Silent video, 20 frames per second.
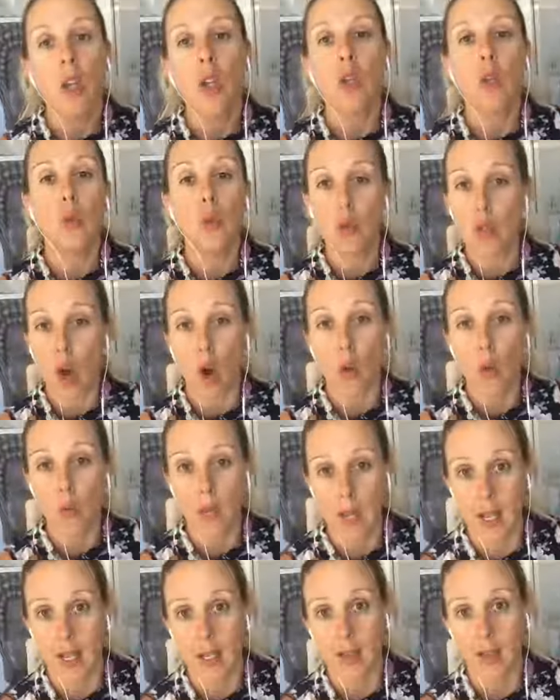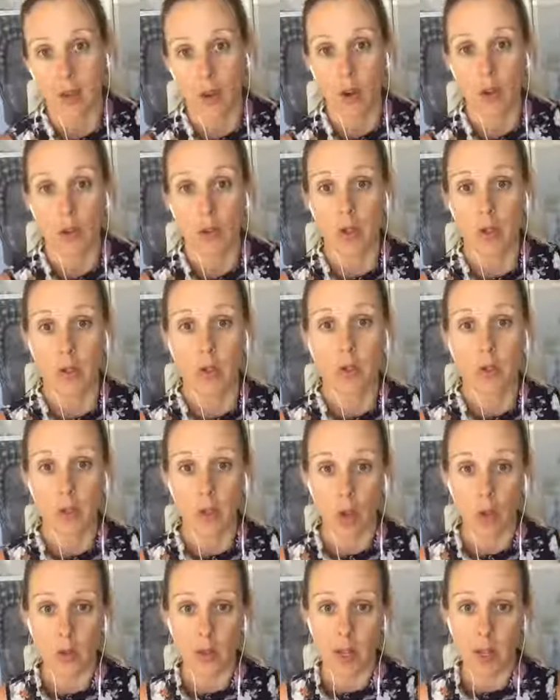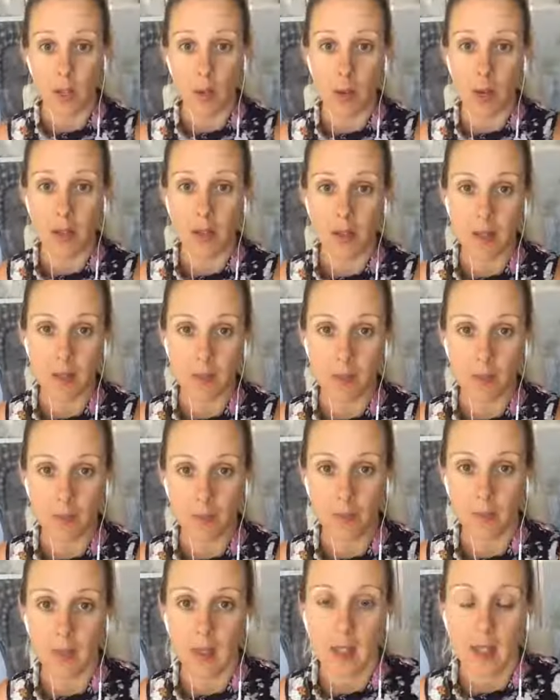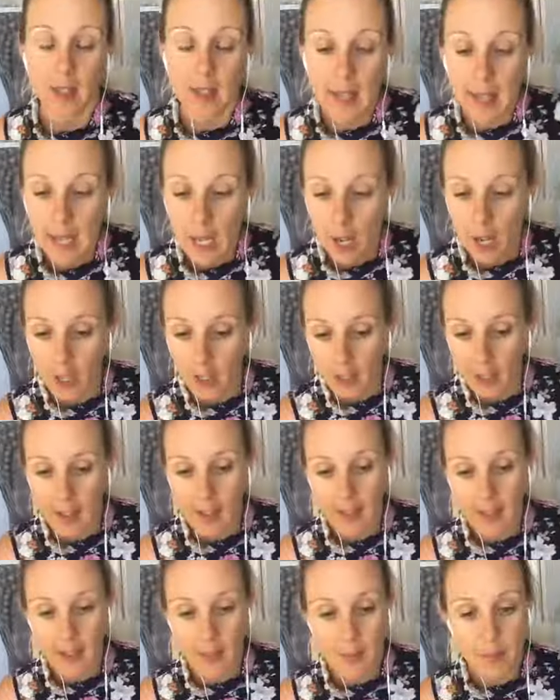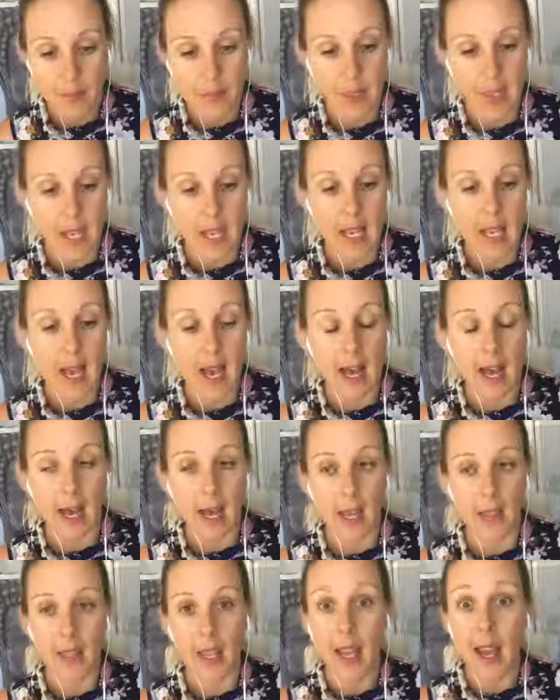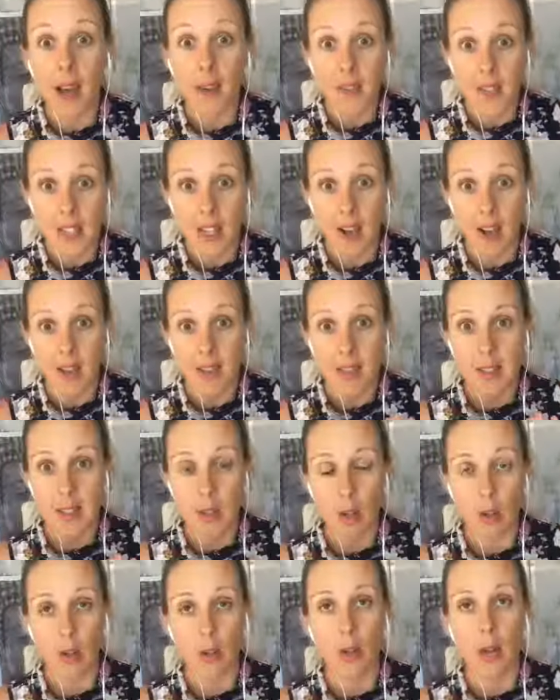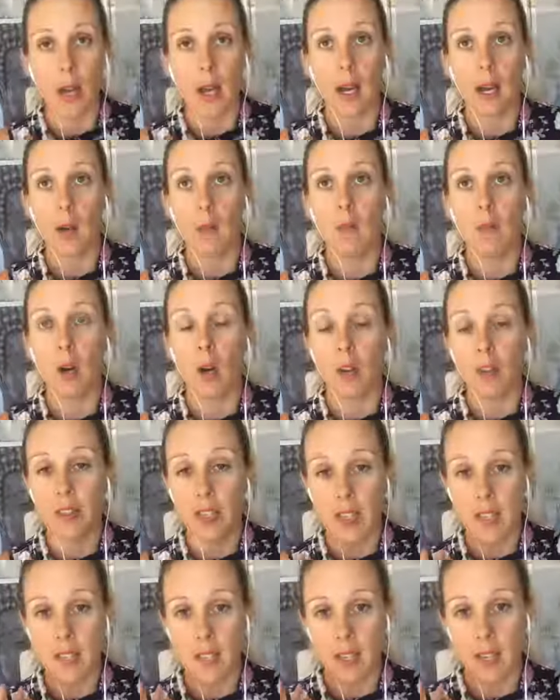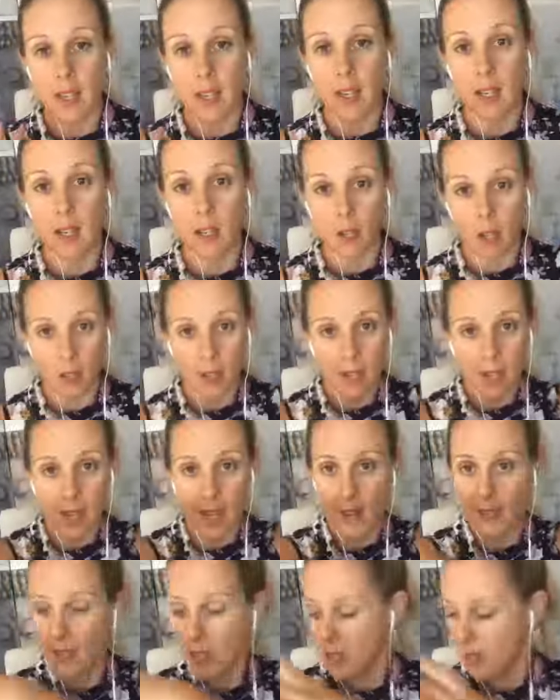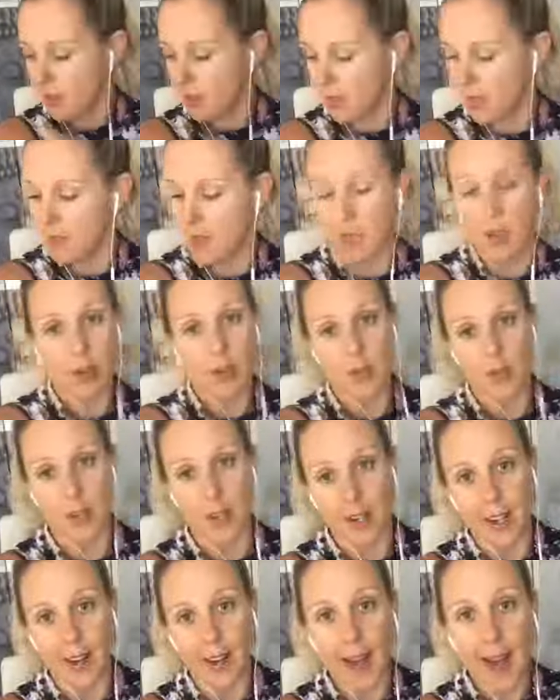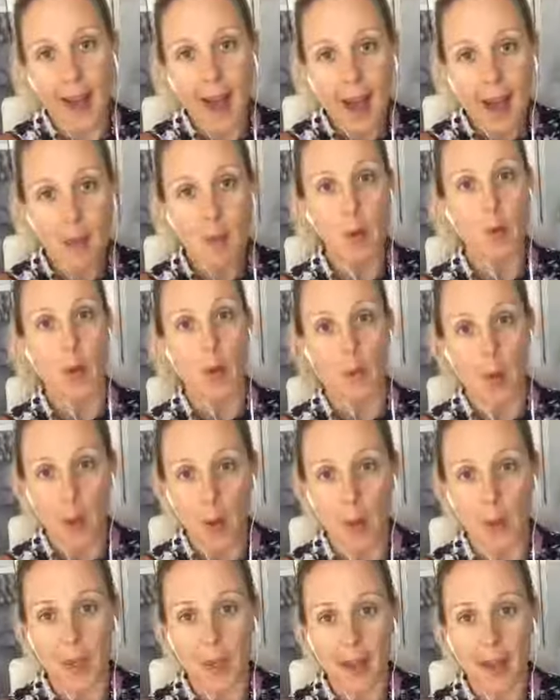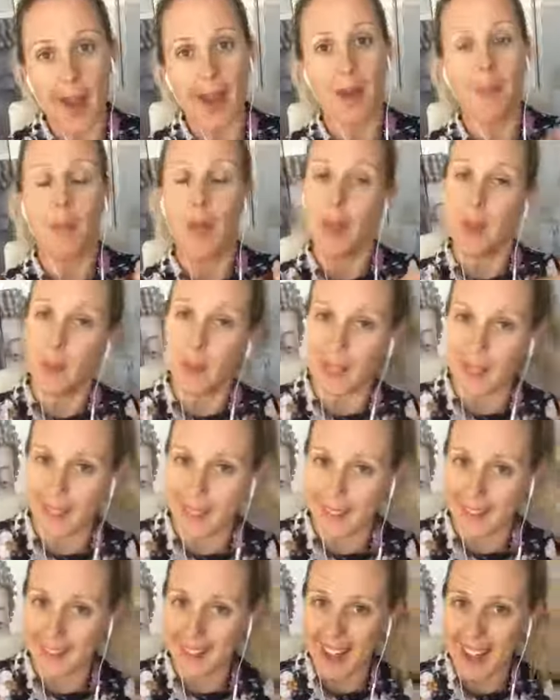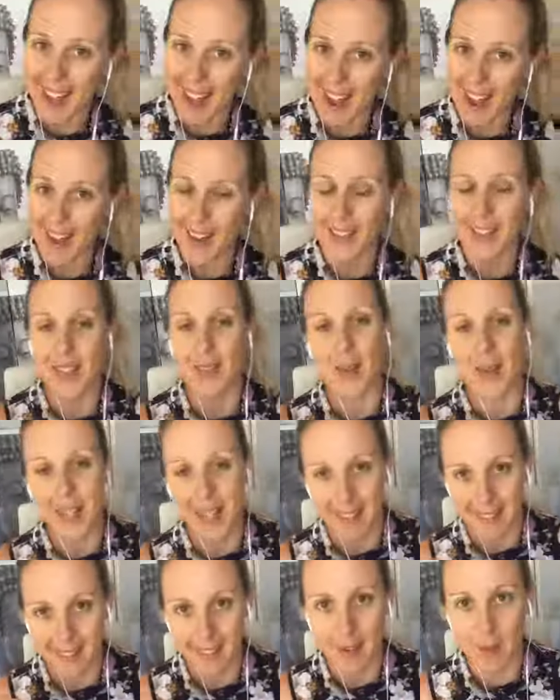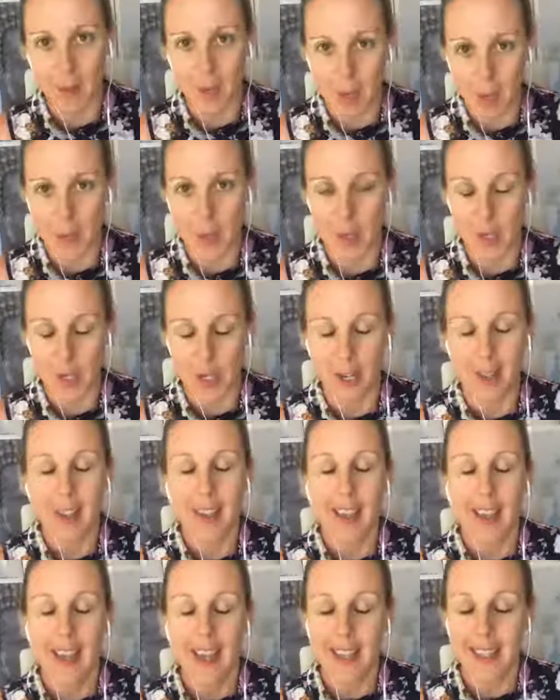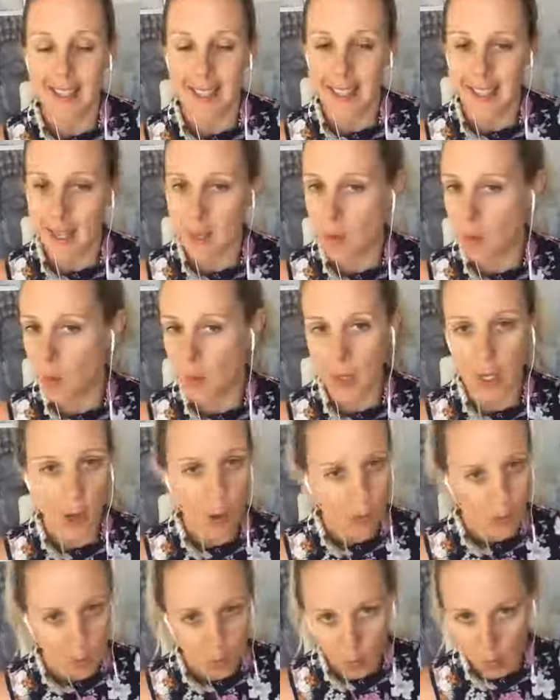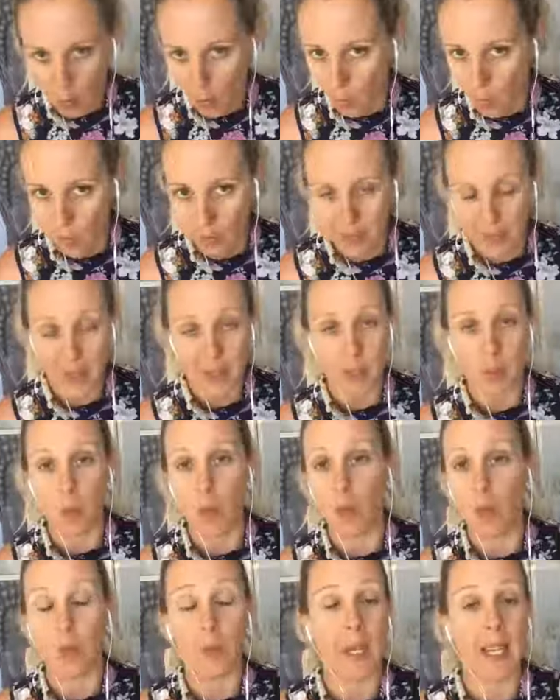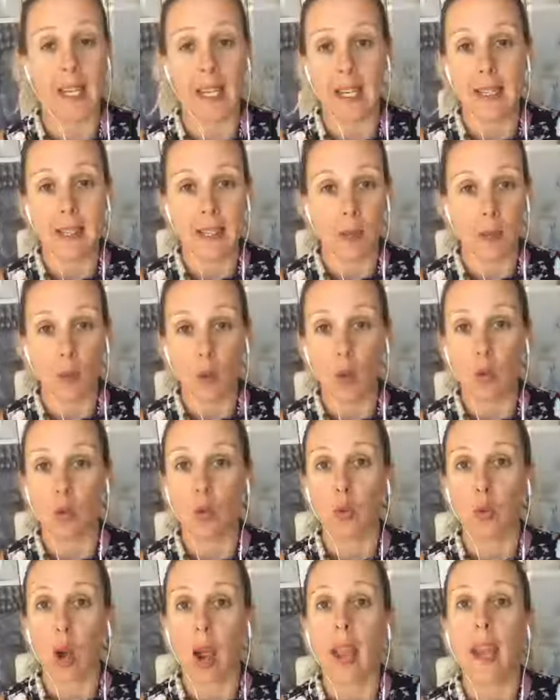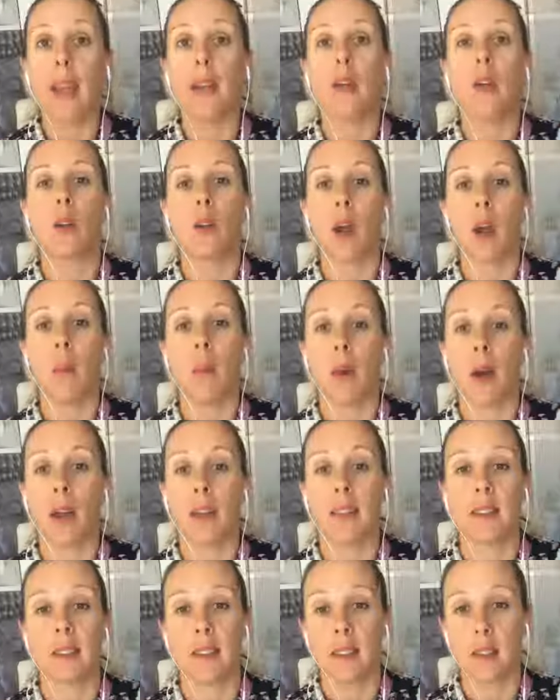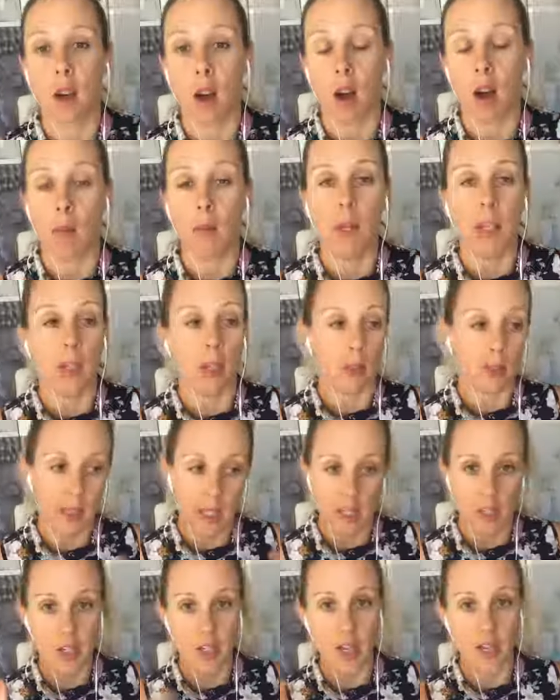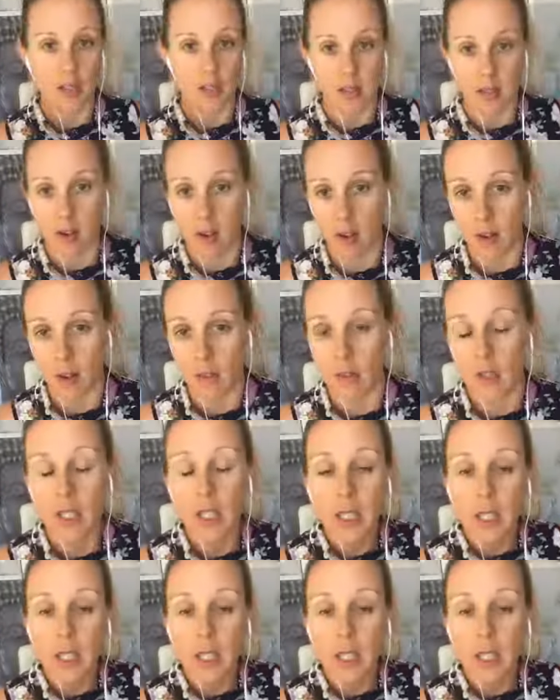you don't need those other ones. Okay. The cuff size. So obviously, you know, the cuff is the thing that goes around our arm and we pump it up and then we let it out and we get the blood pressure. As I said, we'll be going through all of this and we'll be getting some great, great practice time and I'll get a chance to kind of